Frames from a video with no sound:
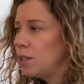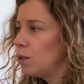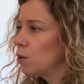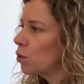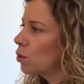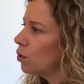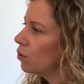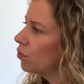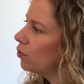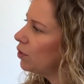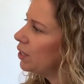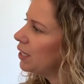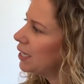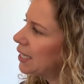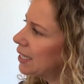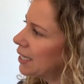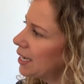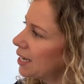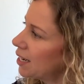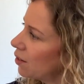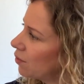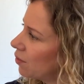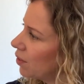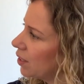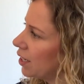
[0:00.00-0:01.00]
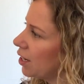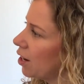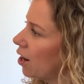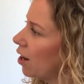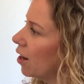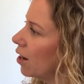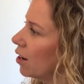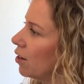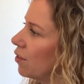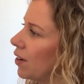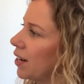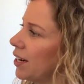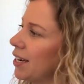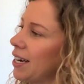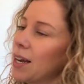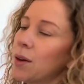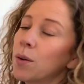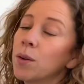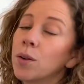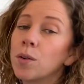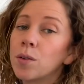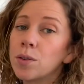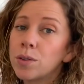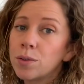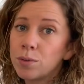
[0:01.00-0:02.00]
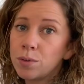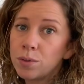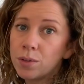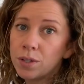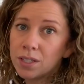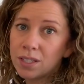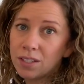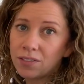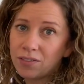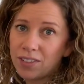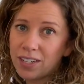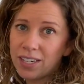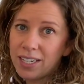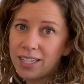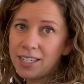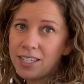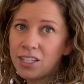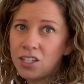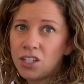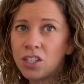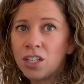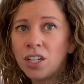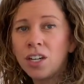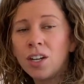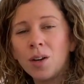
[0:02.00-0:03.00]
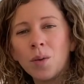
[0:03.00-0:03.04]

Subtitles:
So if we sand really hard right now and go through this finish,